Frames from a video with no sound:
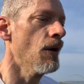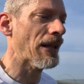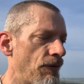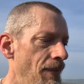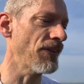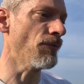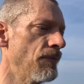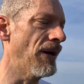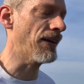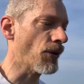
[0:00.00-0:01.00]
have a massive
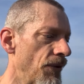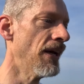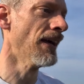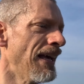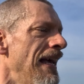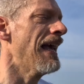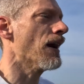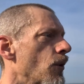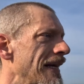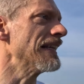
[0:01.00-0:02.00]
impact on how
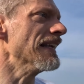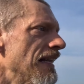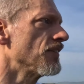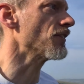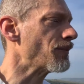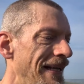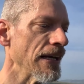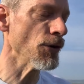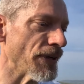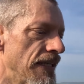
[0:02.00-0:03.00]
quickly your legs are spinning
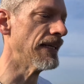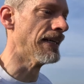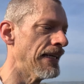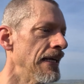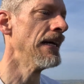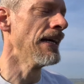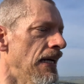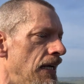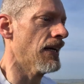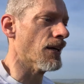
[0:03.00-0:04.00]
over.
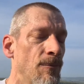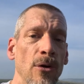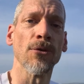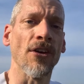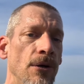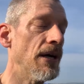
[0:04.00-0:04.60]
But also,